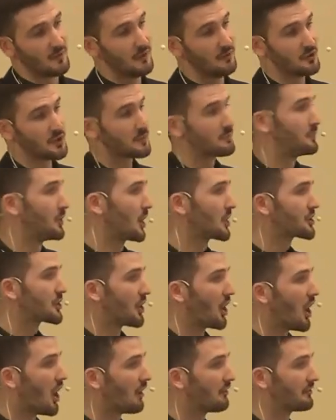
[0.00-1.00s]
just
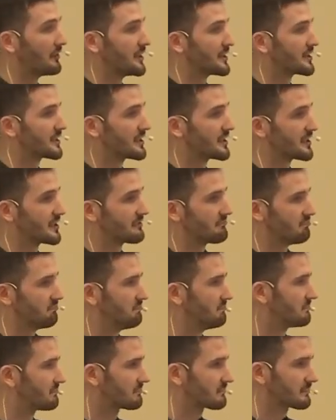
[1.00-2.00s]
brushed off as
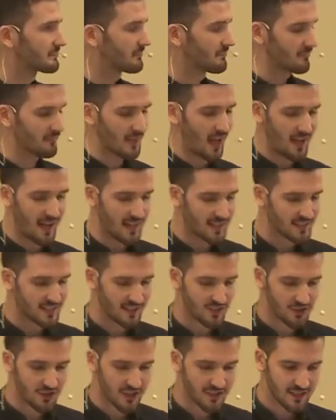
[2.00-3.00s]

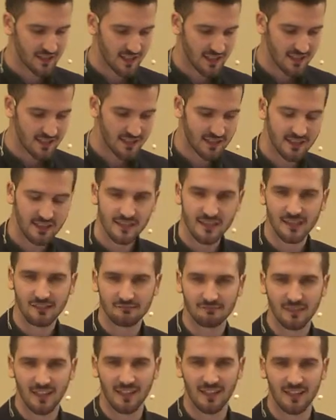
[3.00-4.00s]
eccentricities,
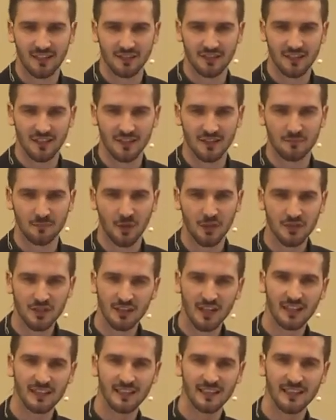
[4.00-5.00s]
as
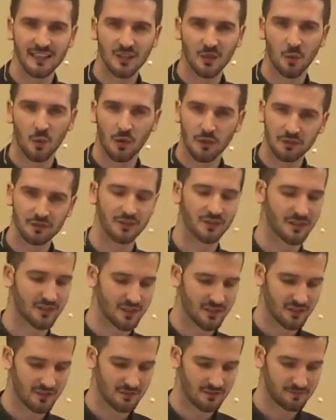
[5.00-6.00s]
personality
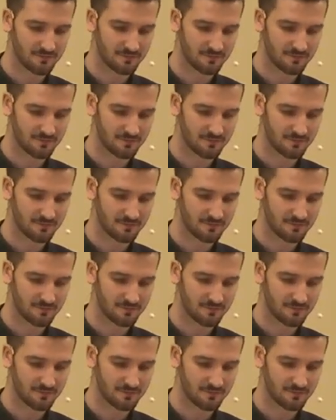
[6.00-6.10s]
quirks.